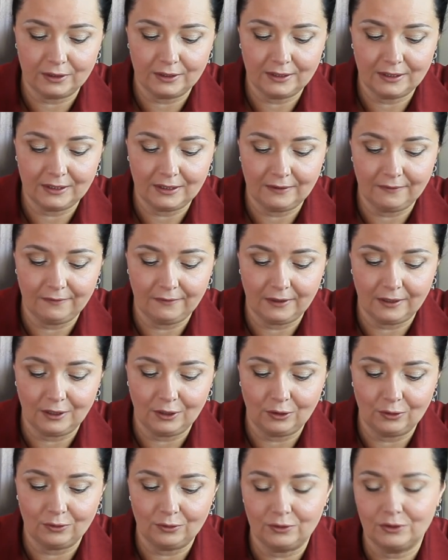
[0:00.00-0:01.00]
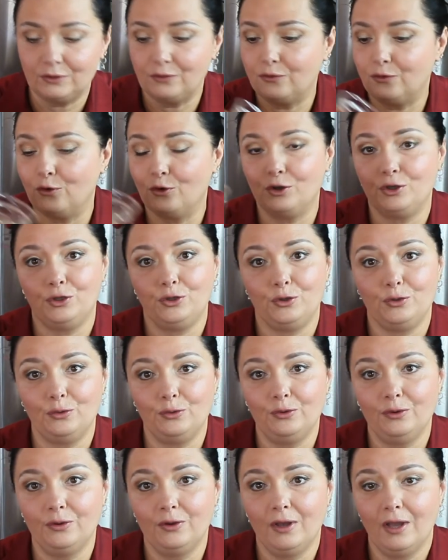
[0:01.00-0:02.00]
tea videos for
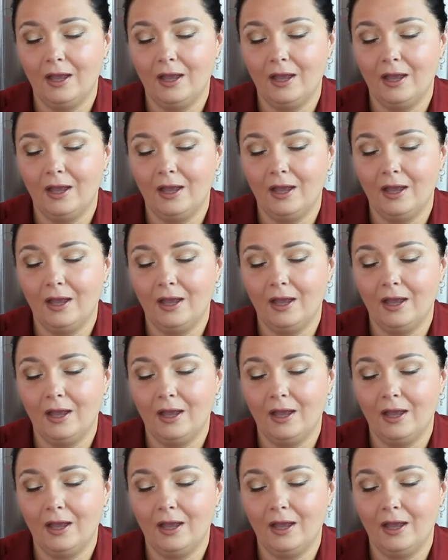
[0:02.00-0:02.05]
you.